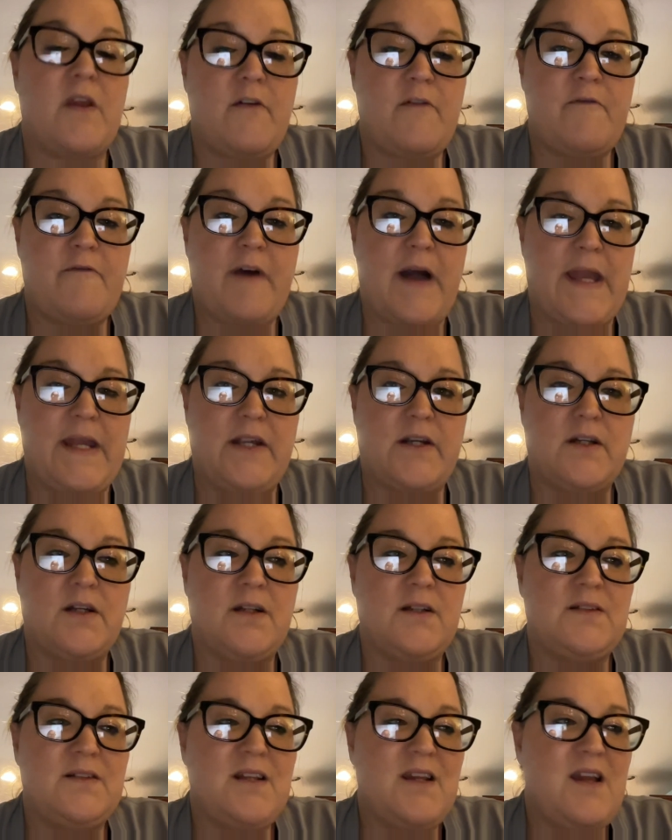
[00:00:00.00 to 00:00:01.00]
fire,
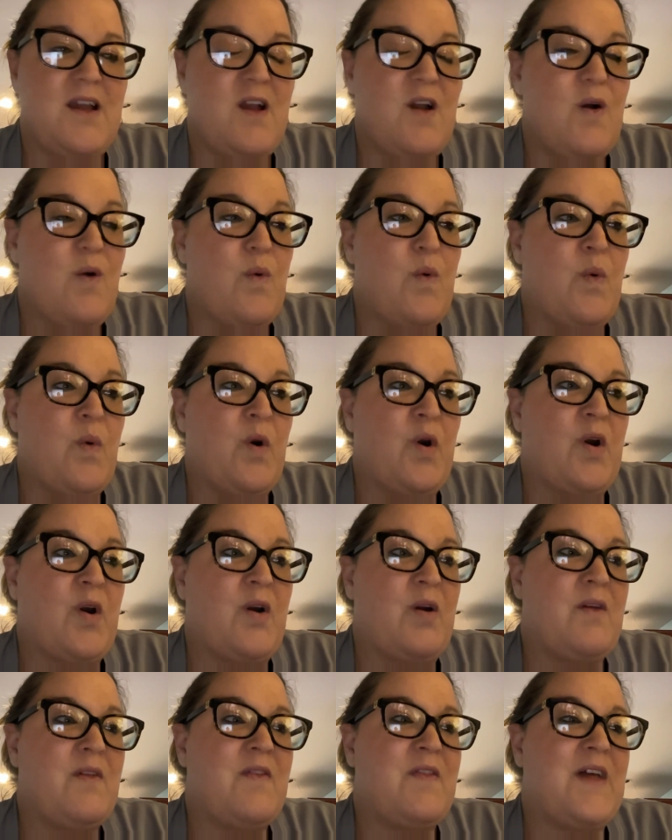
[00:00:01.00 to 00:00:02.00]

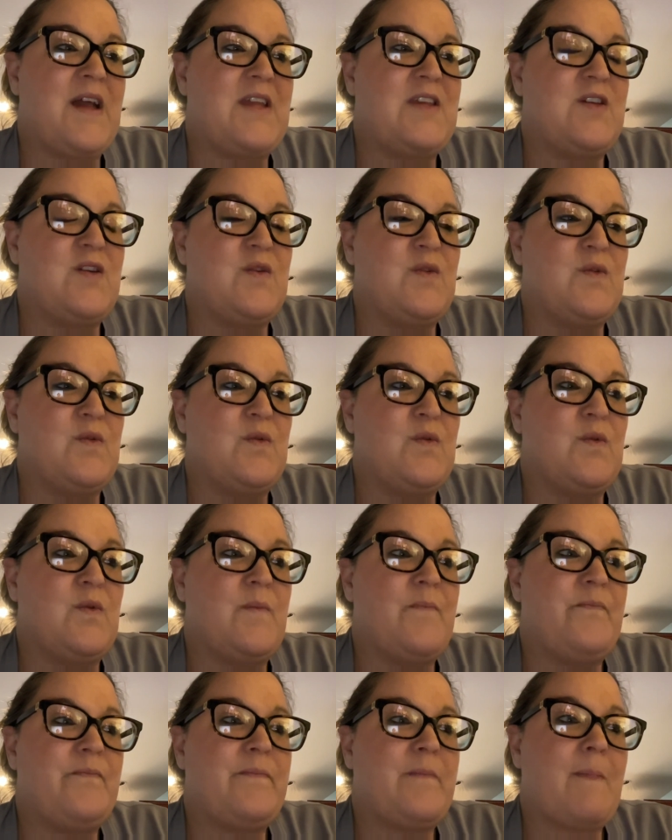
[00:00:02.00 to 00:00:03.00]
or that you
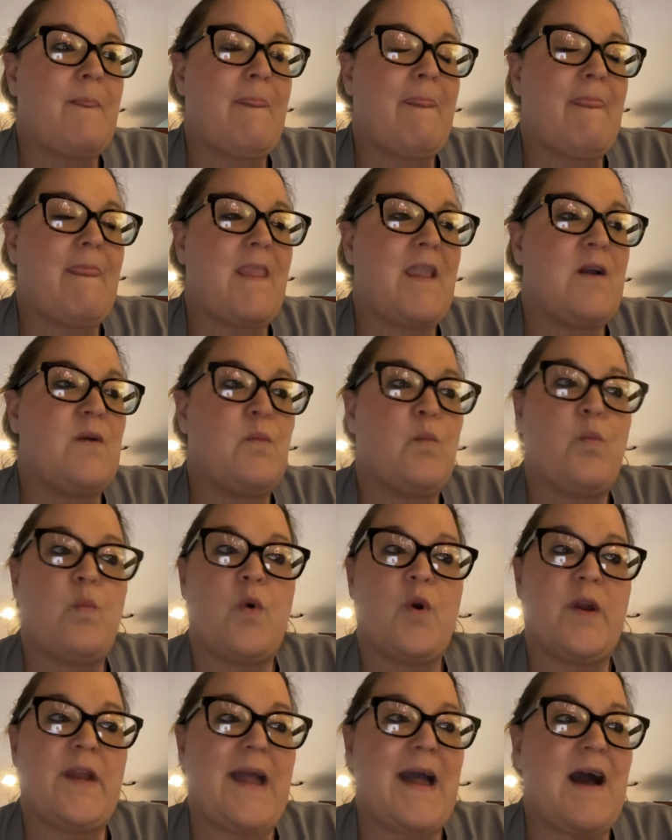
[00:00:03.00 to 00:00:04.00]

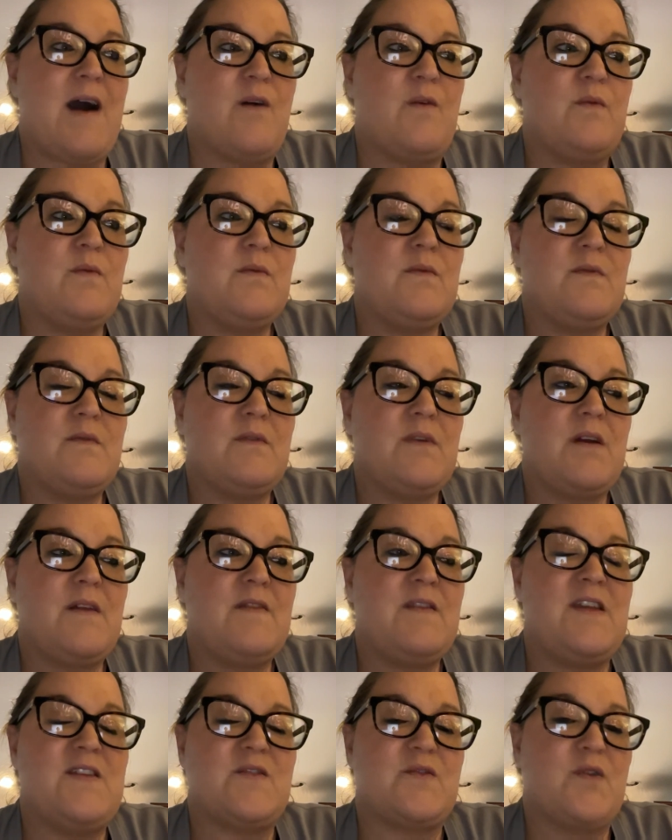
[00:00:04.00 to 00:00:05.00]
work out.
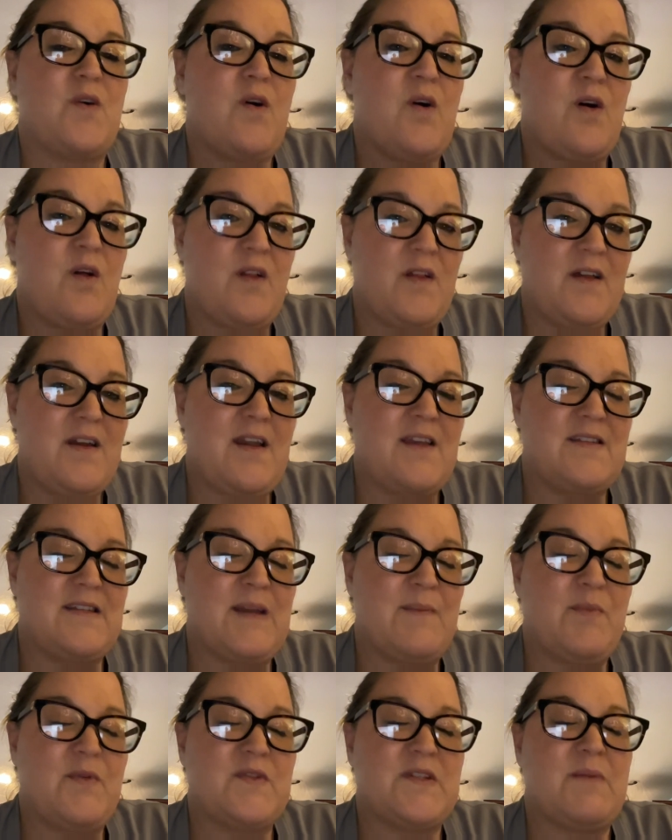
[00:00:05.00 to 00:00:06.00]
These are all
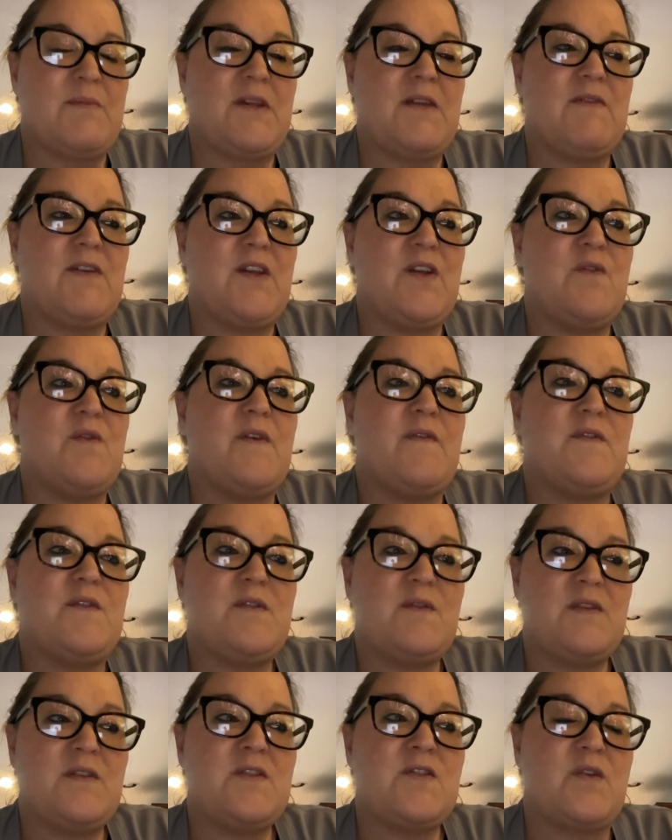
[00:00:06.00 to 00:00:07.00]
examples I'm giving you of
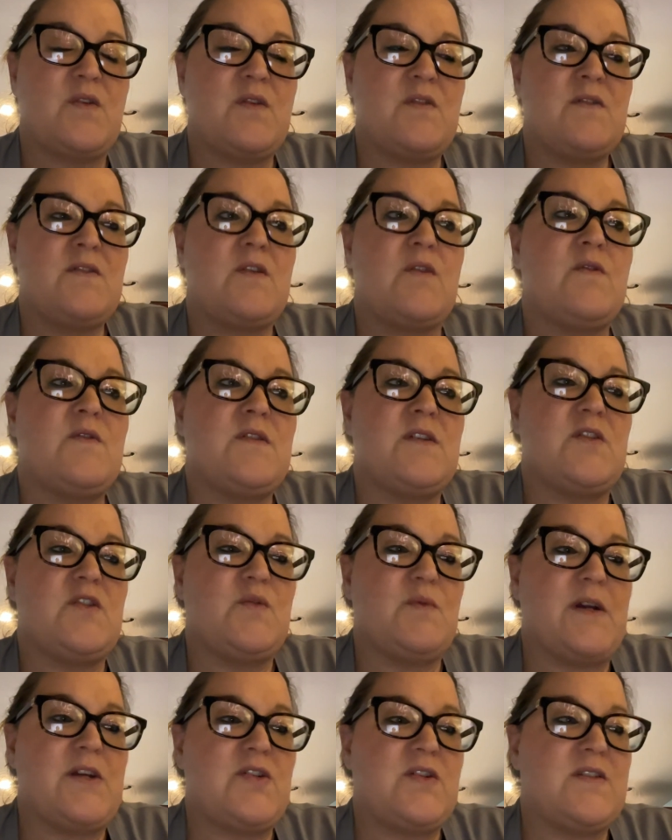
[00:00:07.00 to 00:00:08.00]
certain
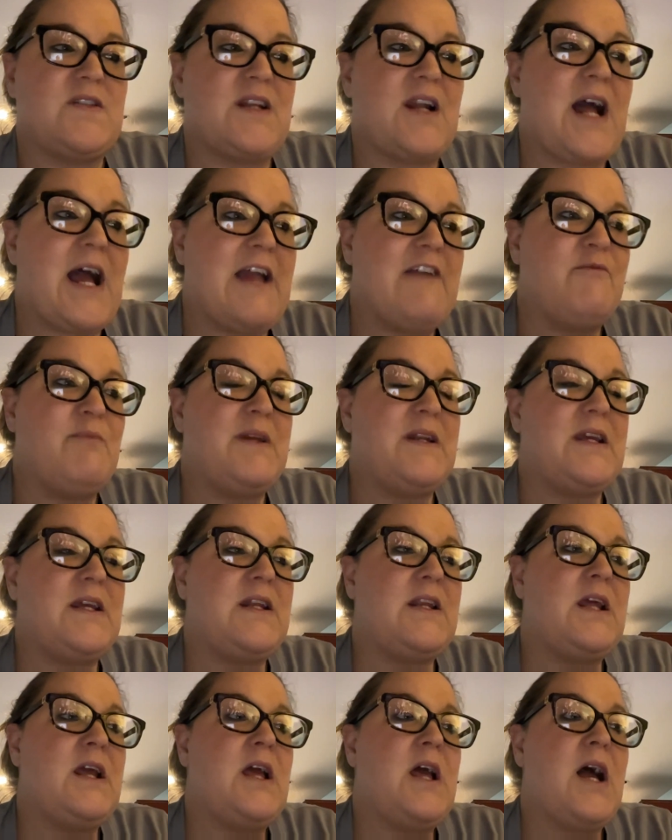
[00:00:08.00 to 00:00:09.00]
situations that I've been
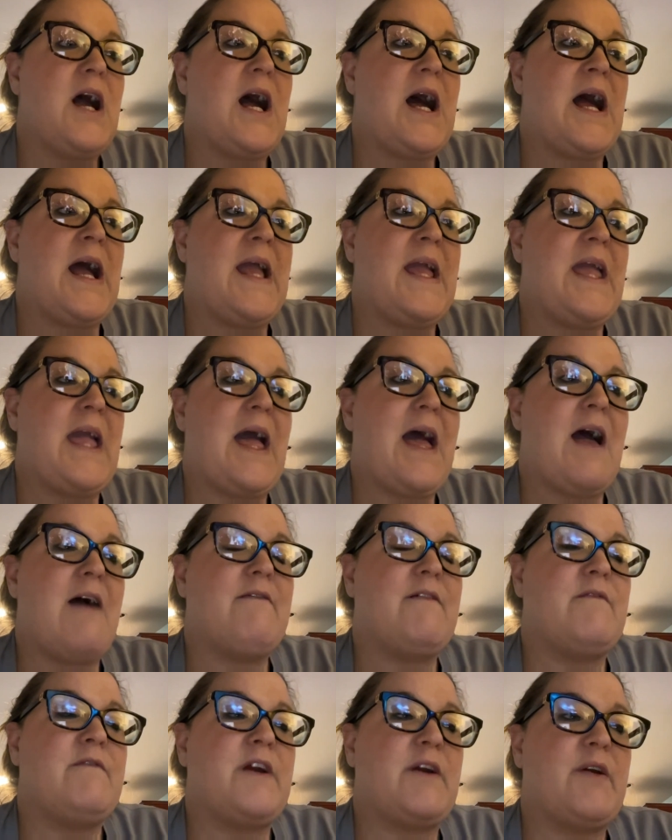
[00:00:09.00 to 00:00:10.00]
in. I have
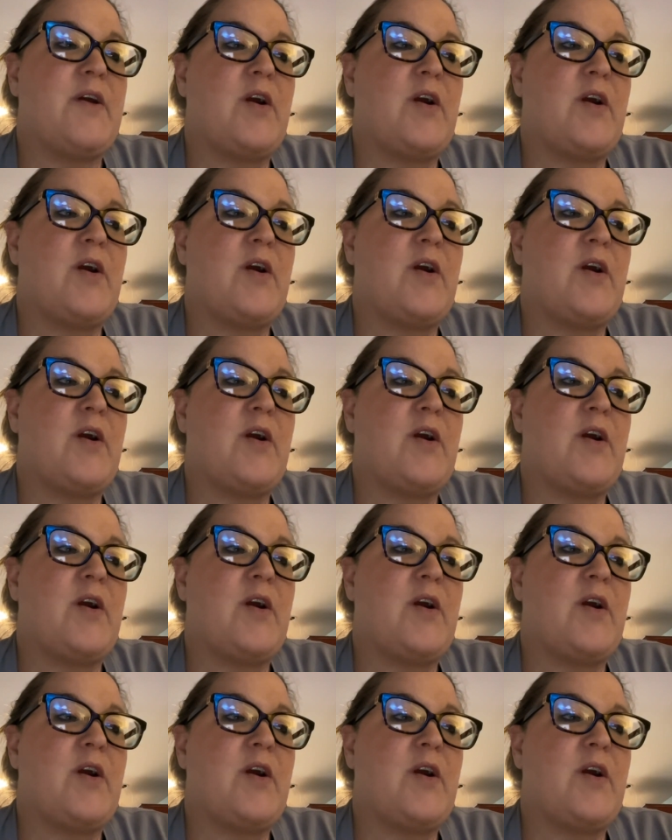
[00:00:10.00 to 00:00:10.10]
a very